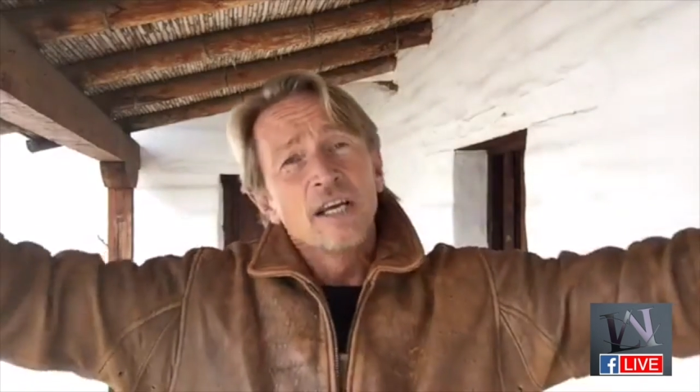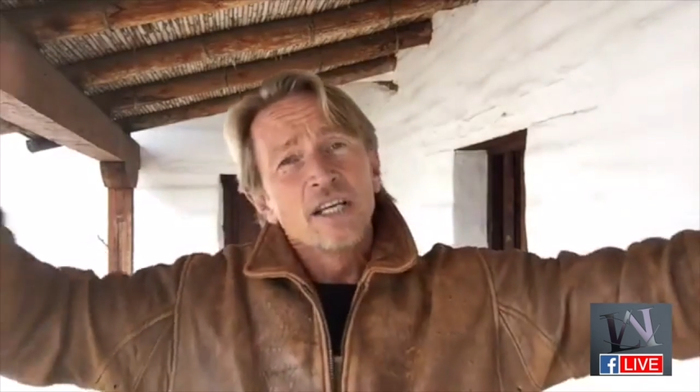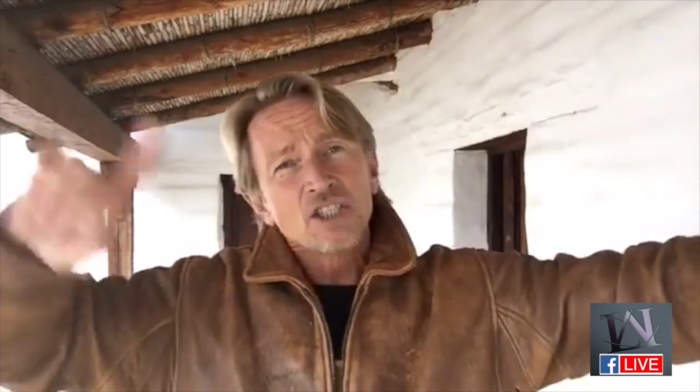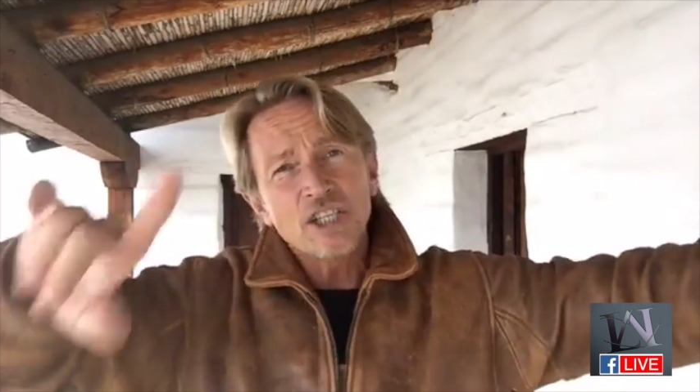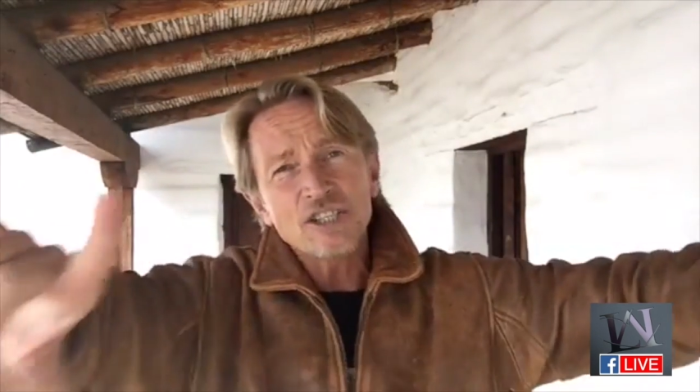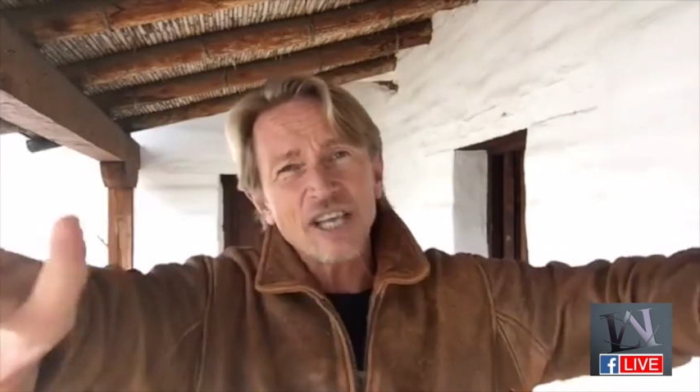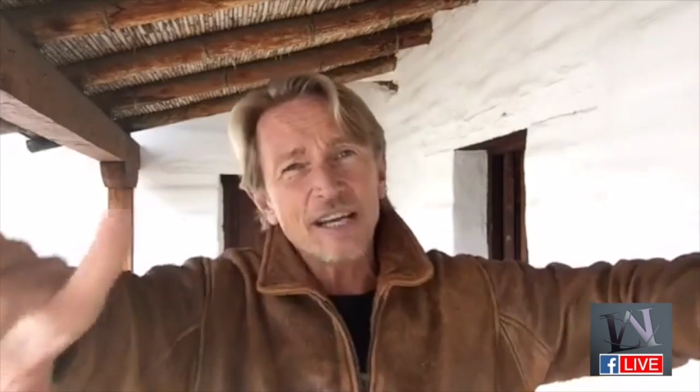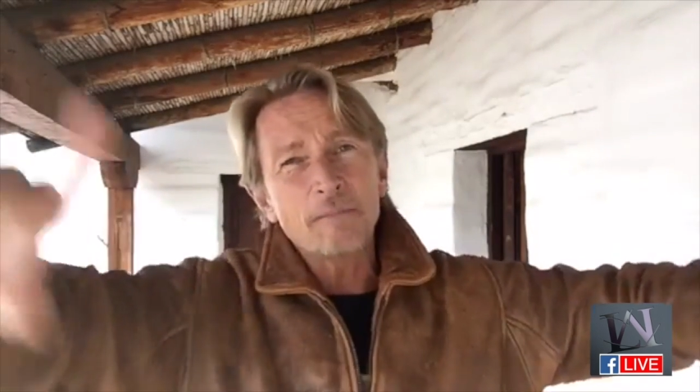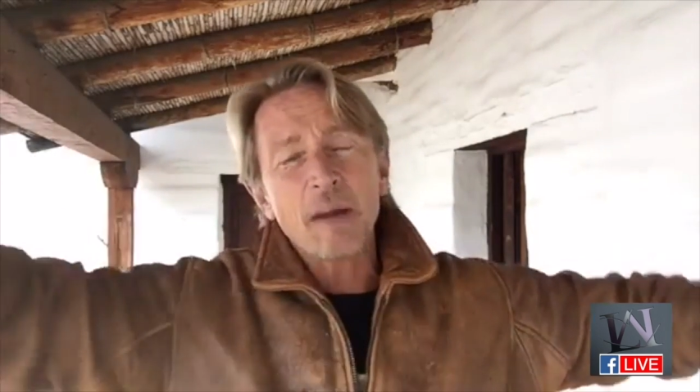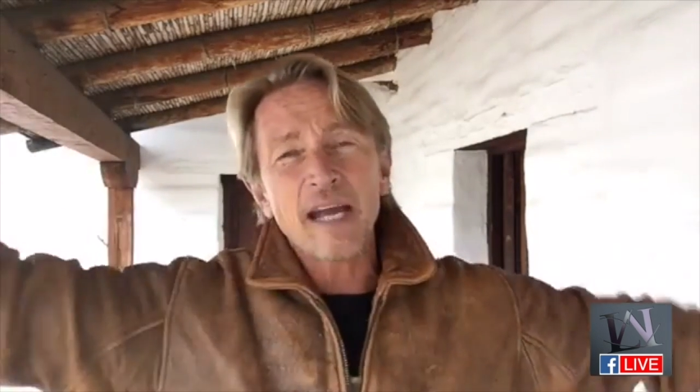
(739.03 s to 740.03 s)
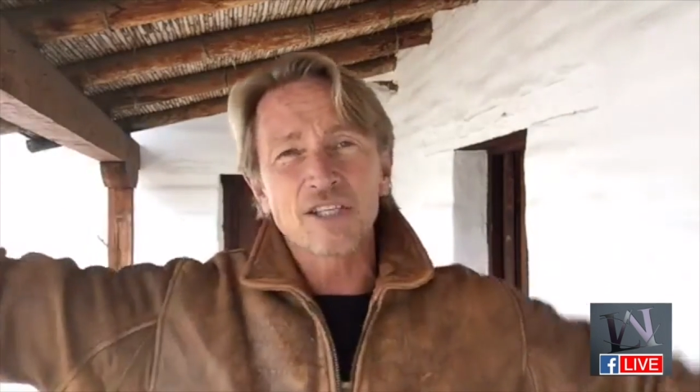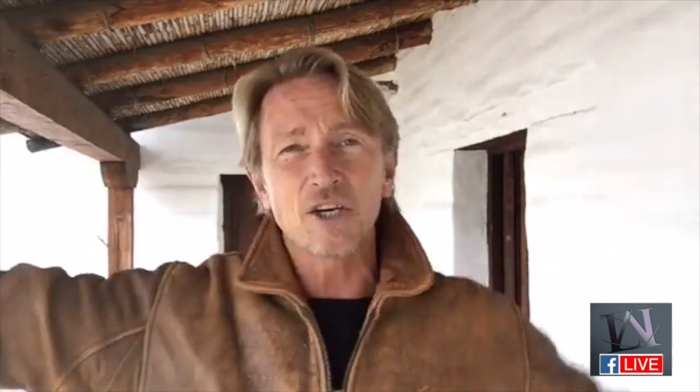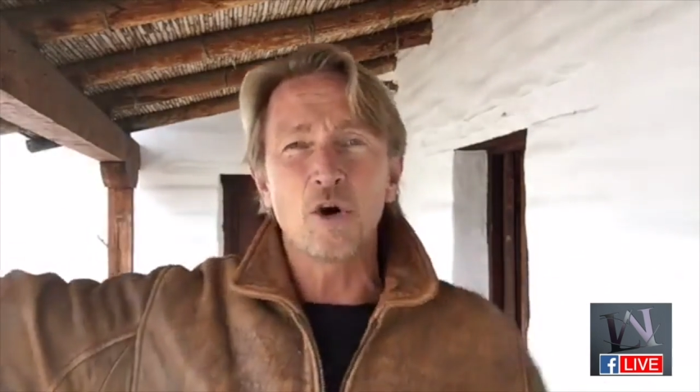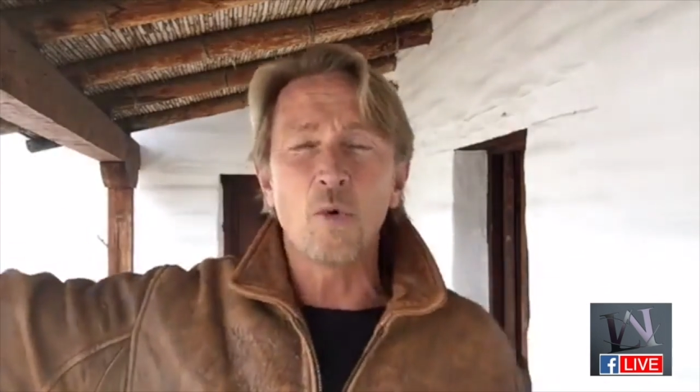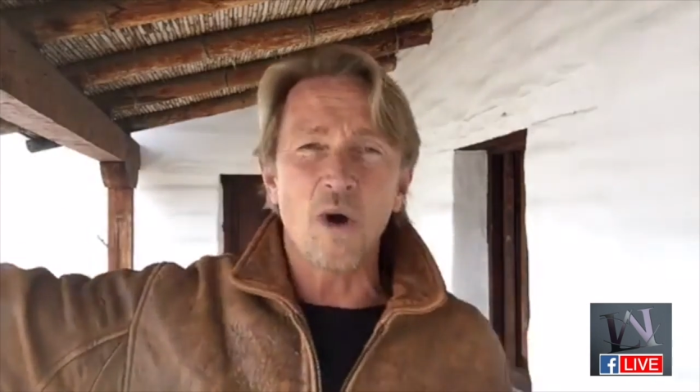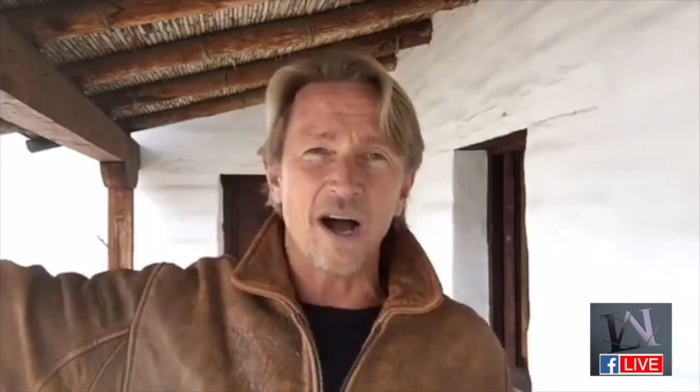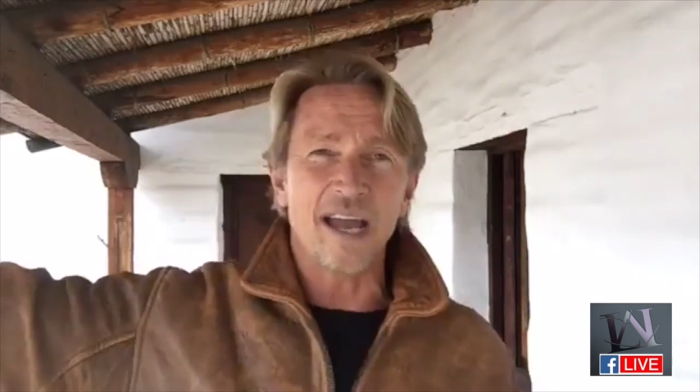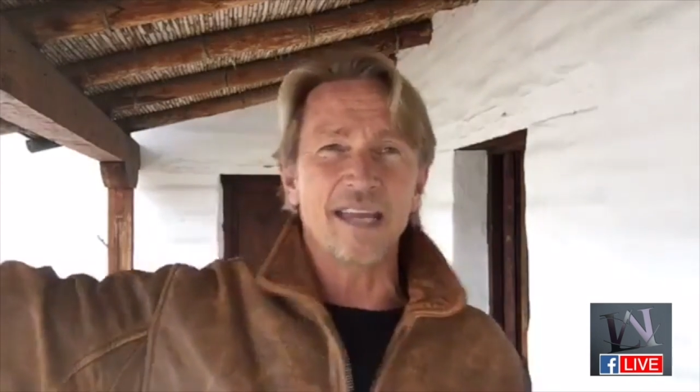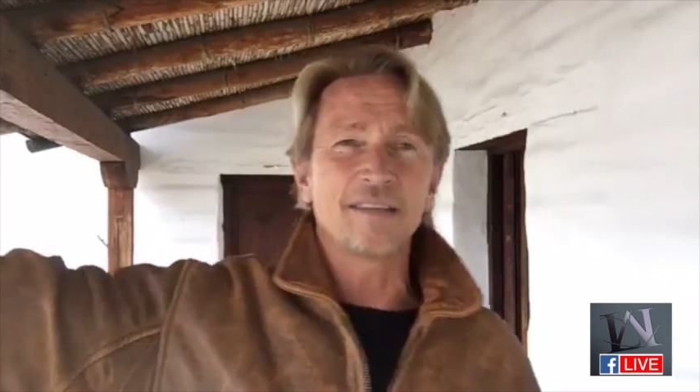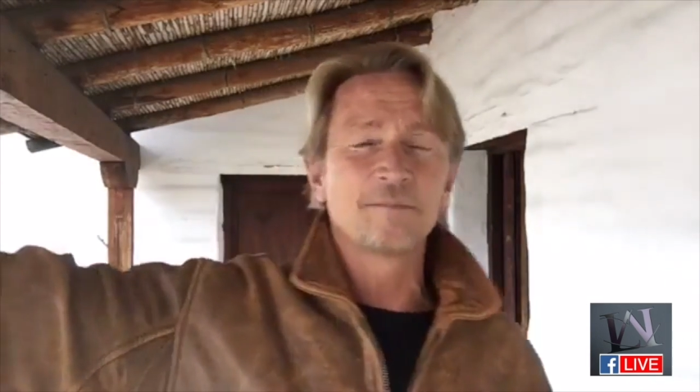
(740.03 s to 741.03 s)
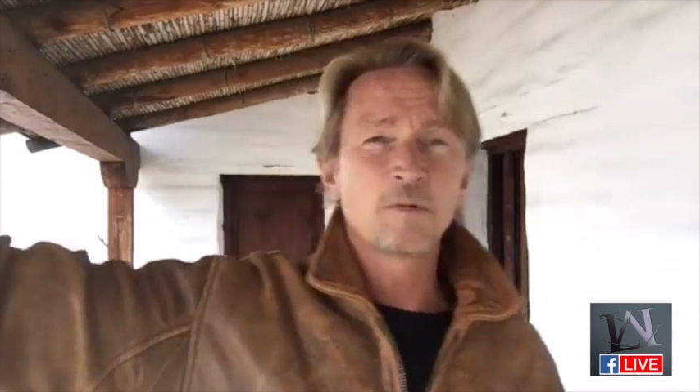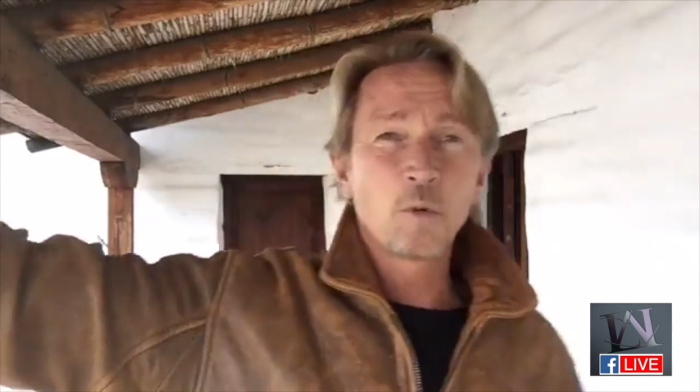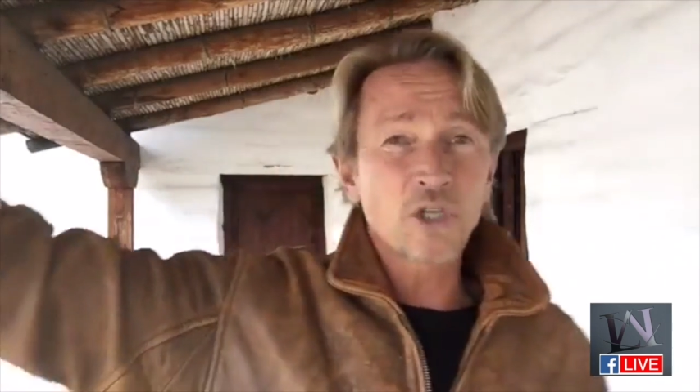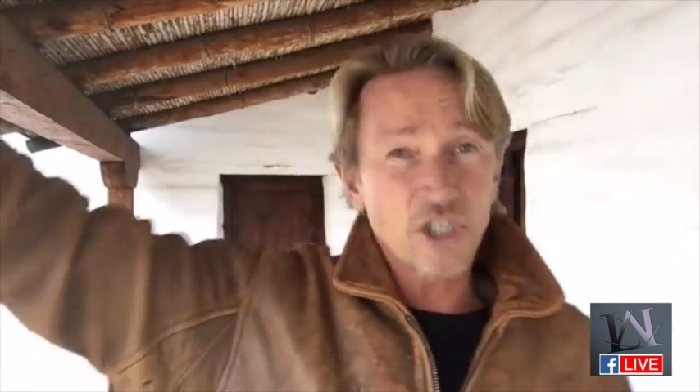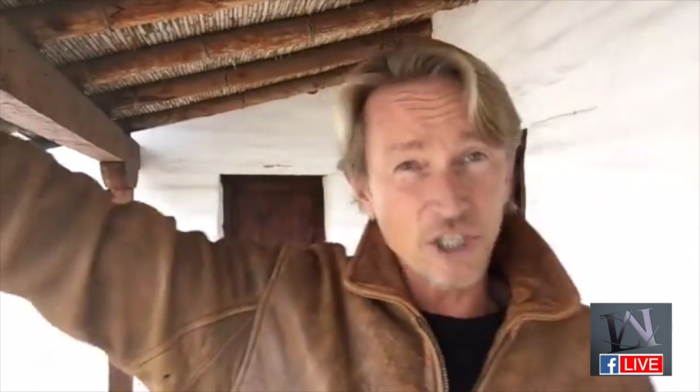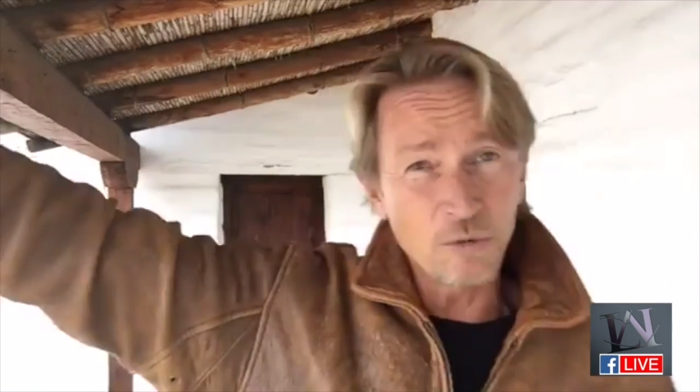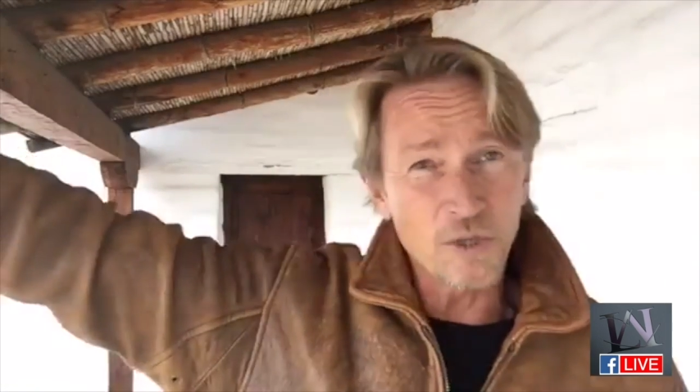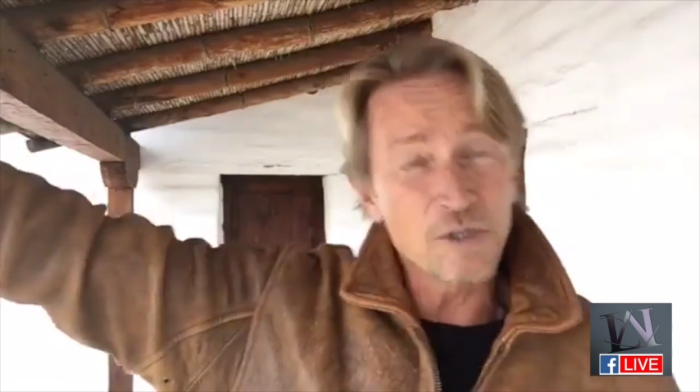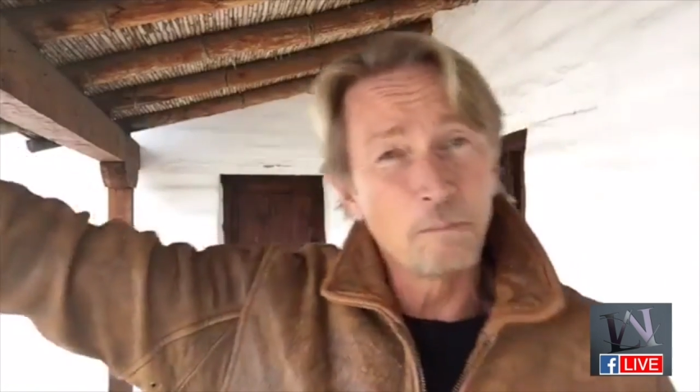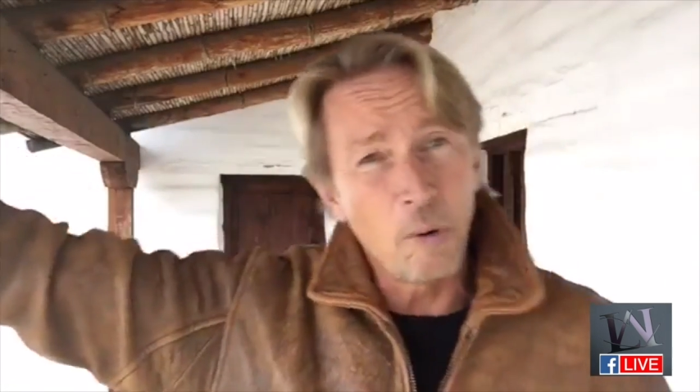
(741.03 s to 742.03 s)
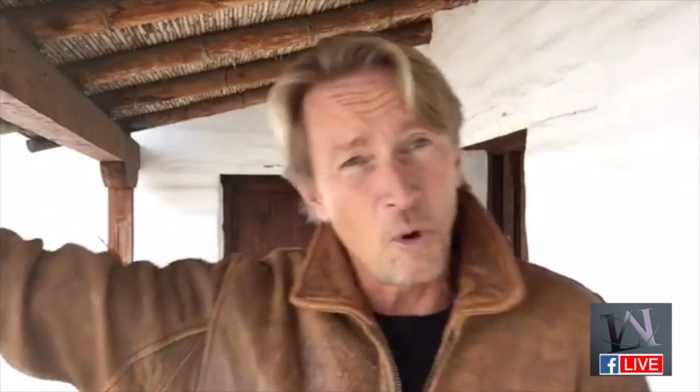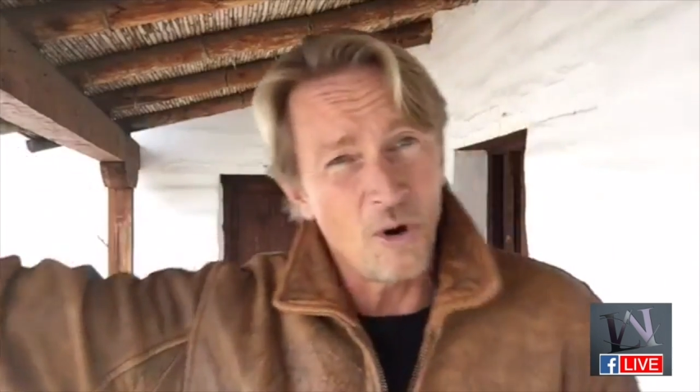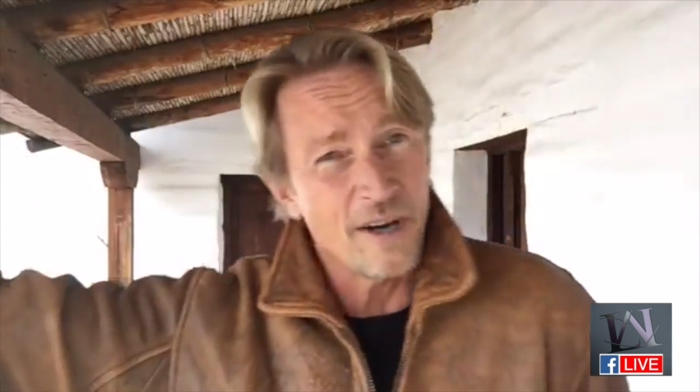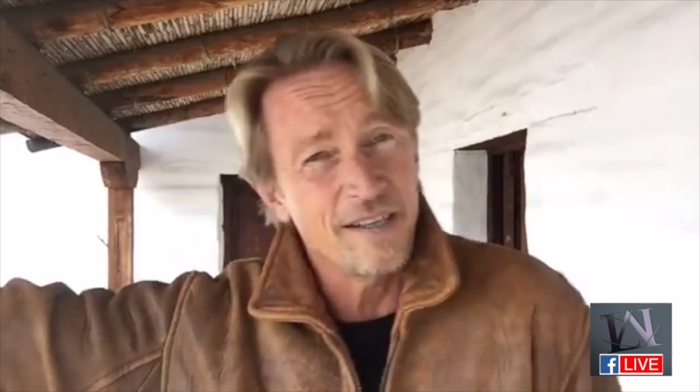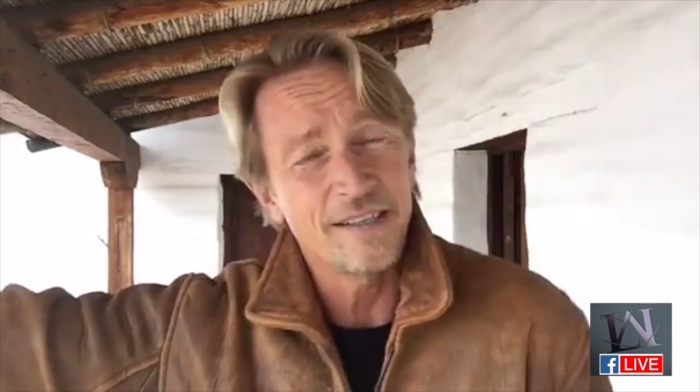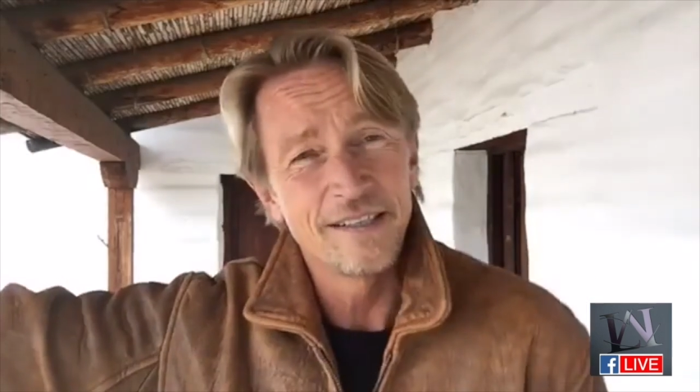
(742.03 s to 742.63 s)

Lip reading: she is heading back to Hawaii, where she was born,